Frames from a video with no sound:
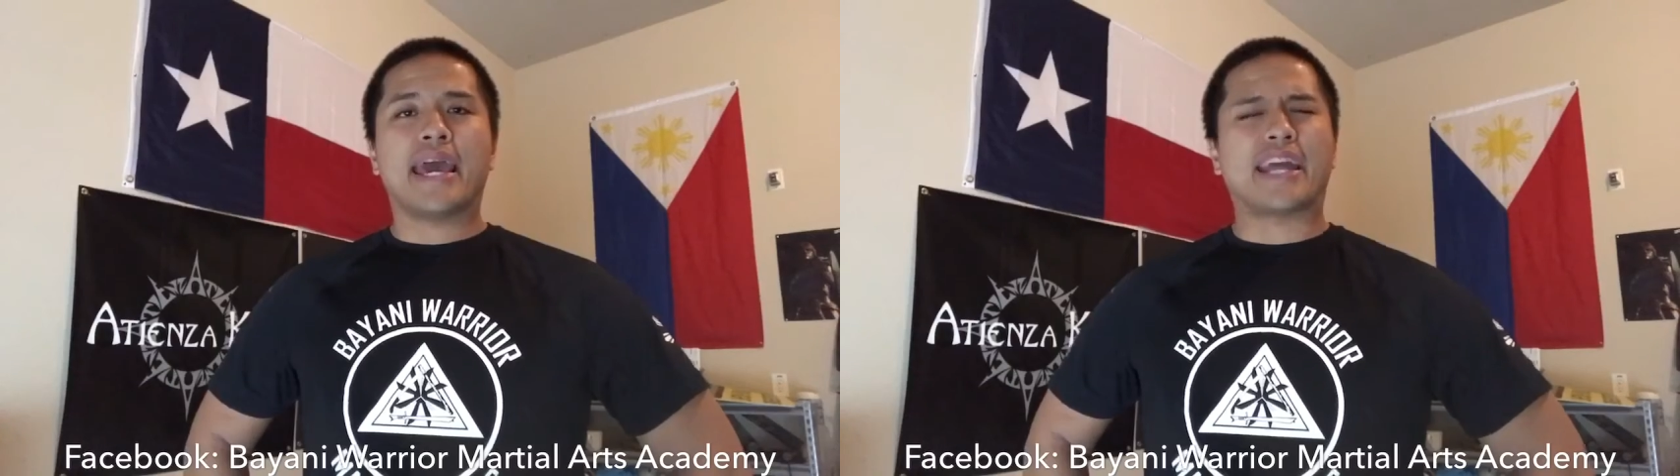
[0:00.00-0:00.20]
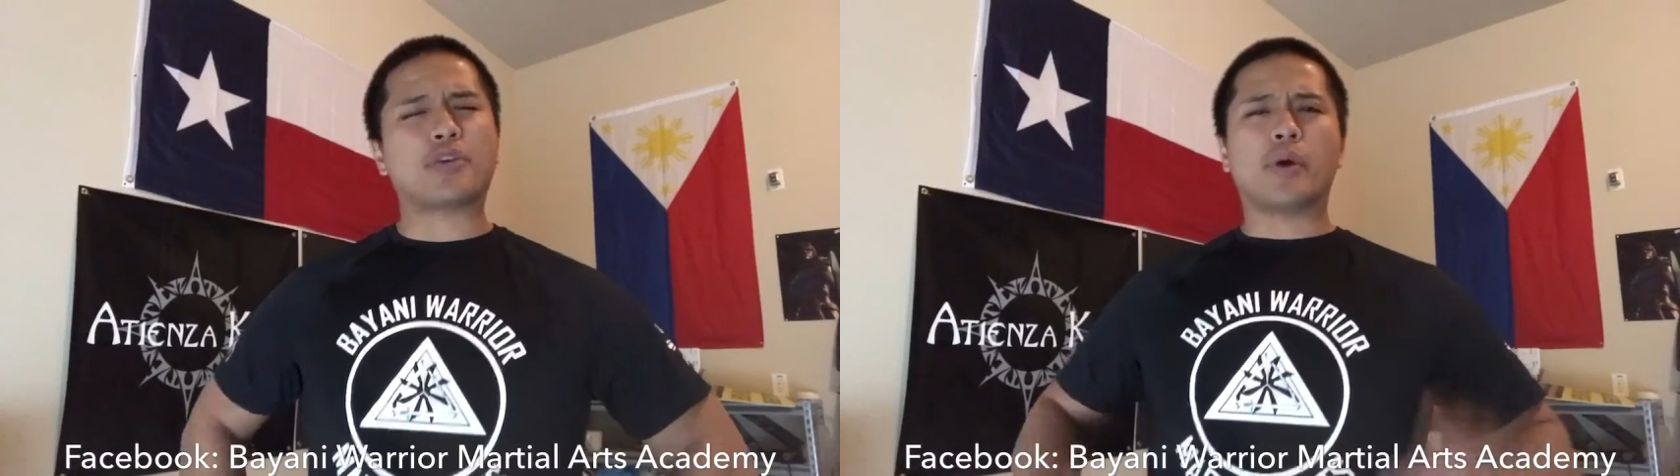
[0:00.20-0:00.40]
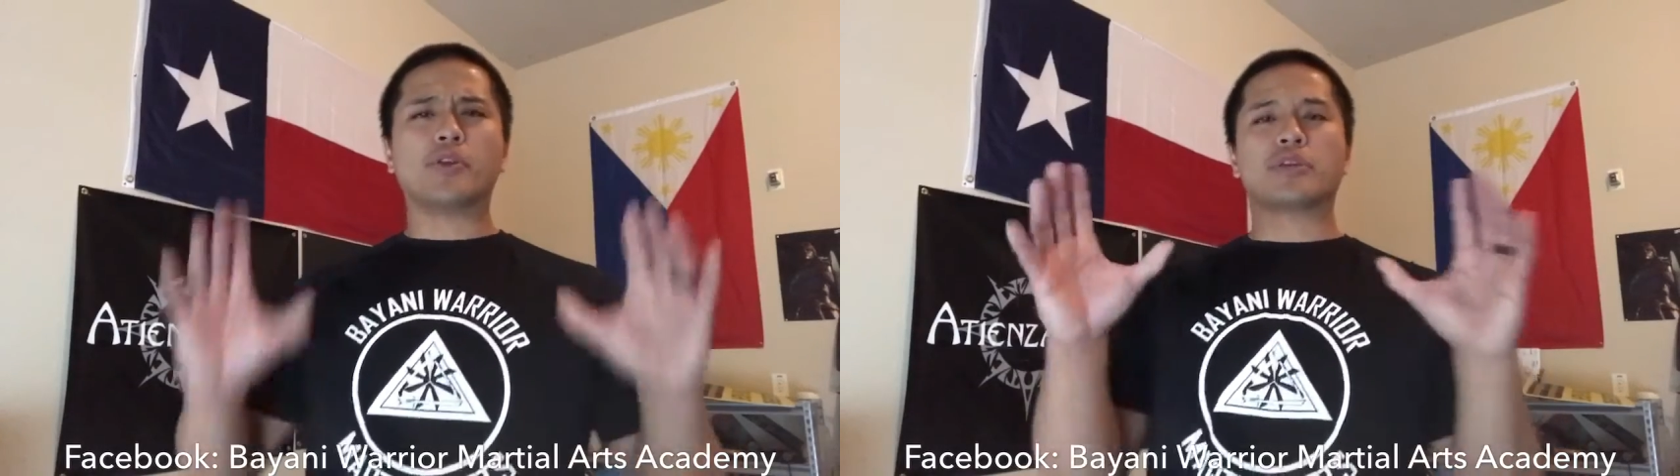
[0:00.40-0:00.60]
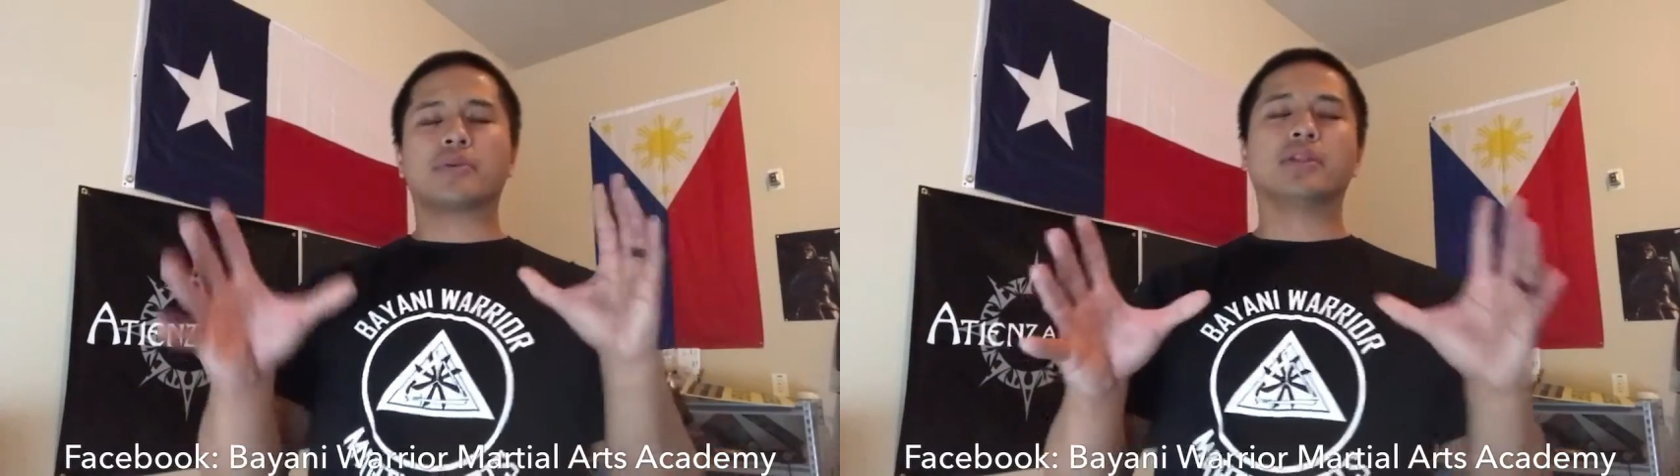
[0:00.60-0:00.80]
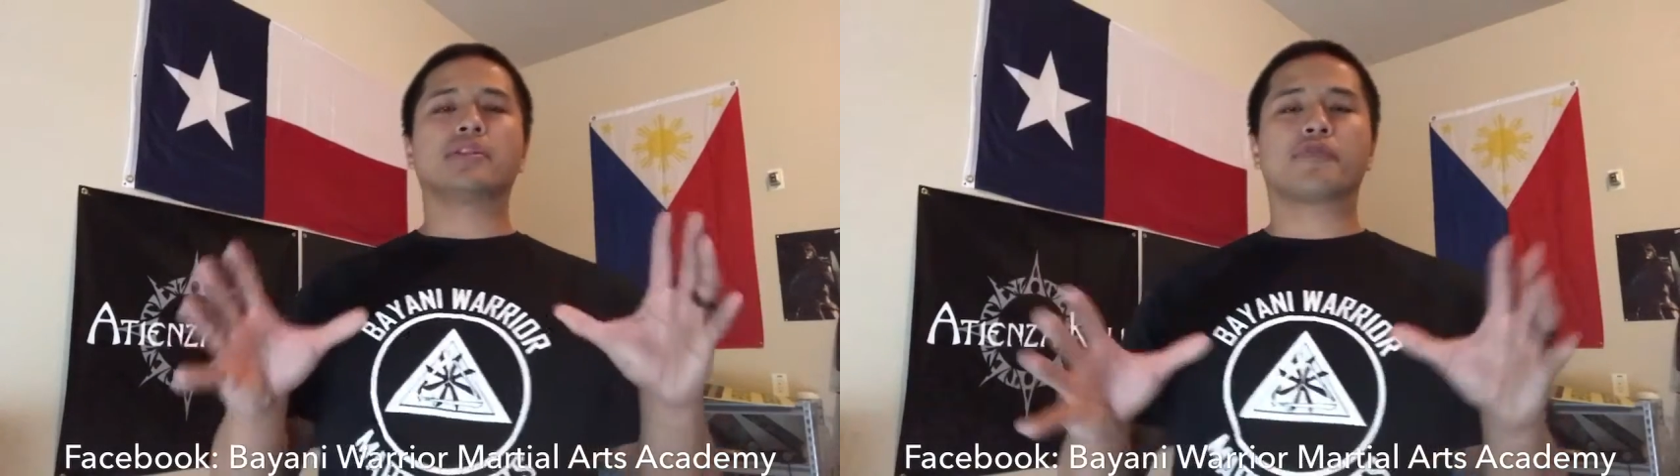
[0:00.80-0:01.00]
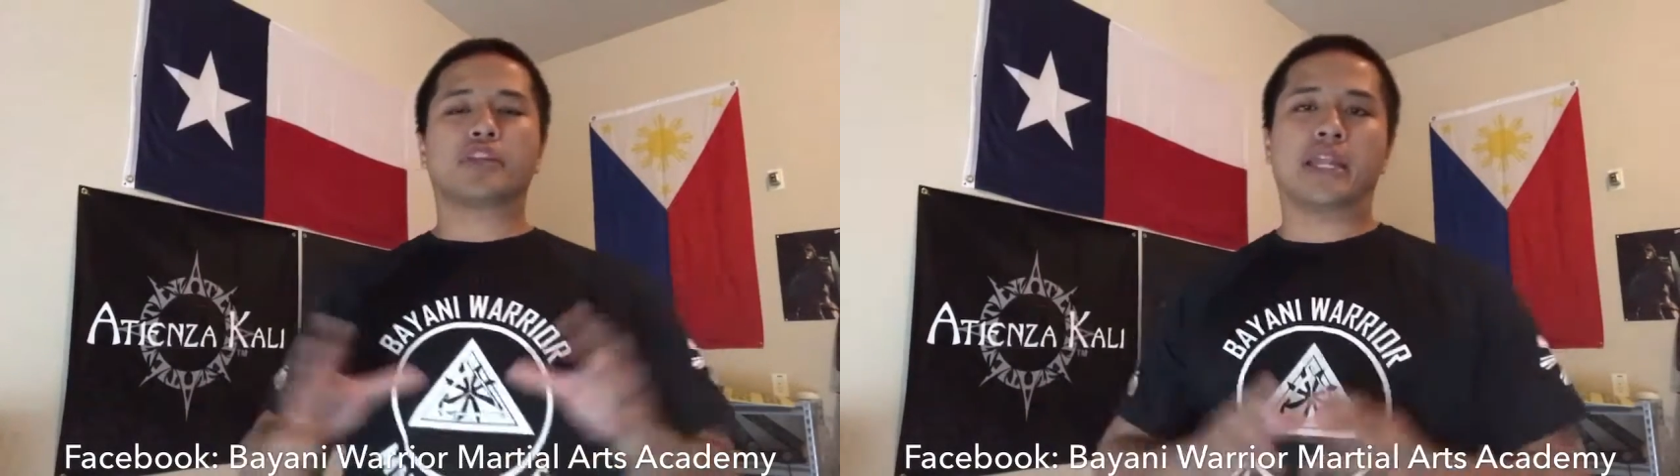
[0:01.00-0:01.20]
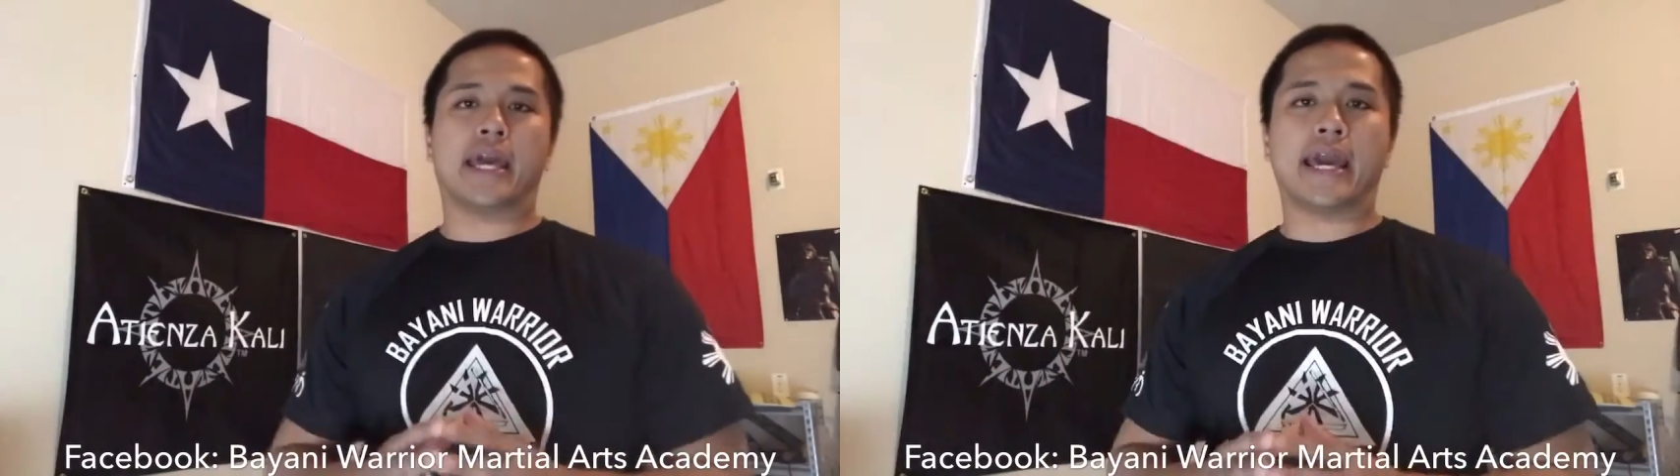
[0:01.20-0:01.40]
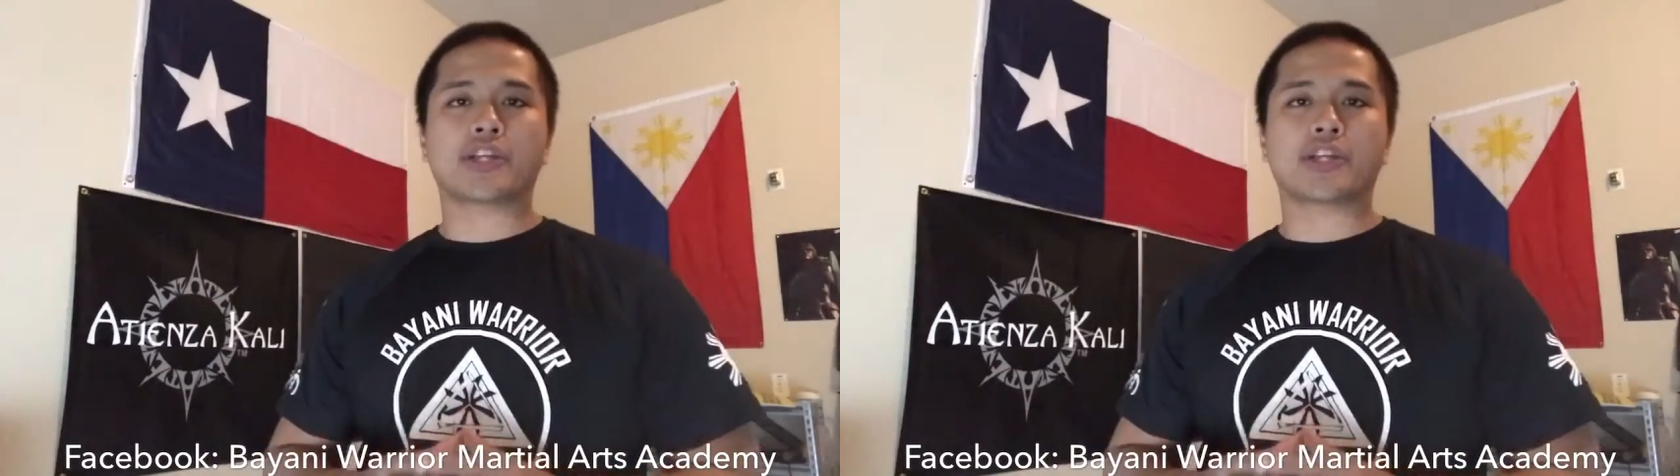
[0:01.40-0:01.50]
And I actually want to do something a little different today.